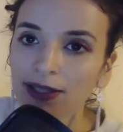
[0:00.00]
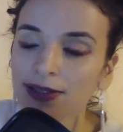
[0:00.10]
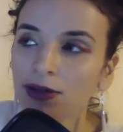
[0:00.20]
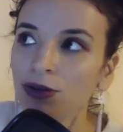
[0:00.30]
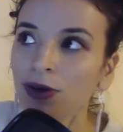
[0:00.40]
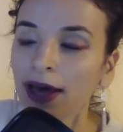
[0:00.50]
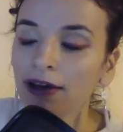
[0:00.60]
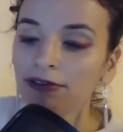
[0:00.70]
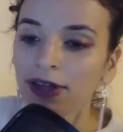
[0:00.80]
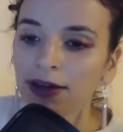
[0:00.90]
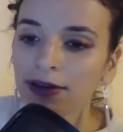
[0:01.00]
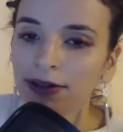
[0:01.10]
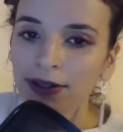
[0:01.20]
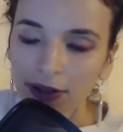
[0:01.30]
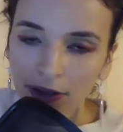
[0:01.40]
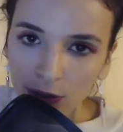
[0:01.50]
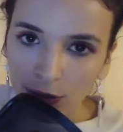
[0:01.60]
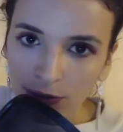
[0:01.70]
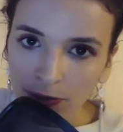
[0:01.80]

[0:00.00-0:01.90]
So you have their good